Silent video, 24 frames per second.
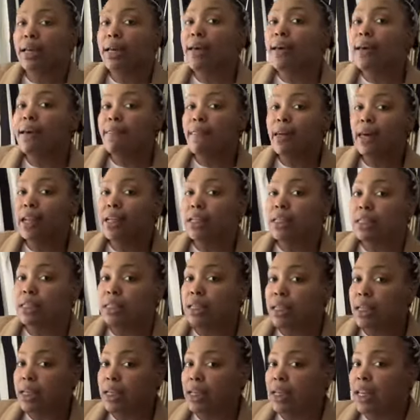that is
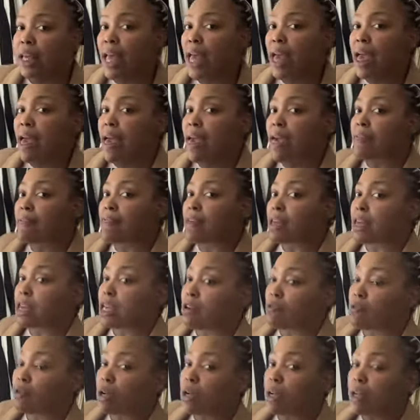seen, and then
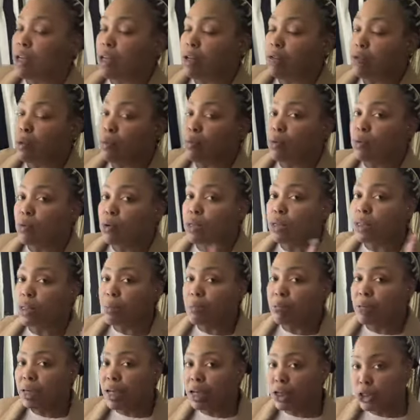it reports a
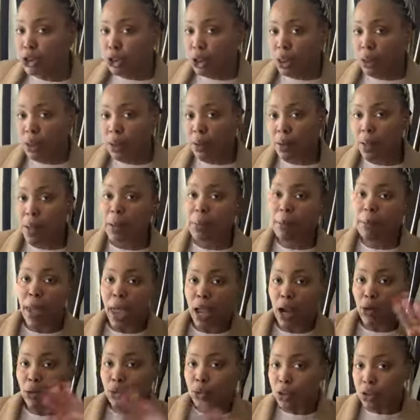picture back
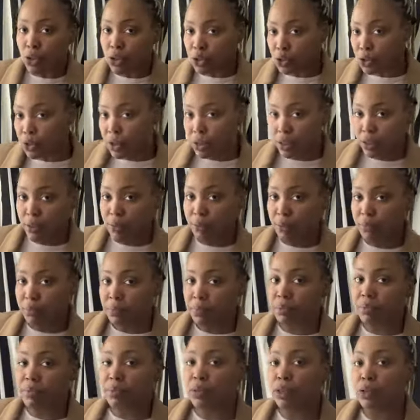on the screen.
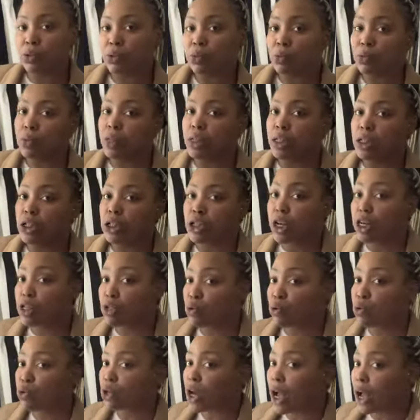So the
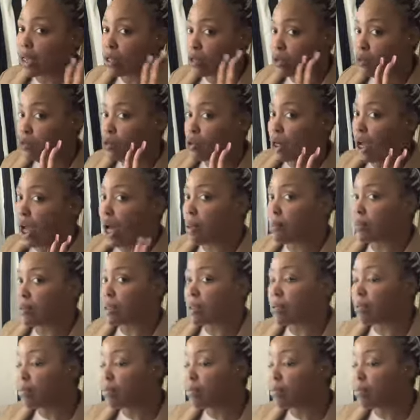transducer has two jobs.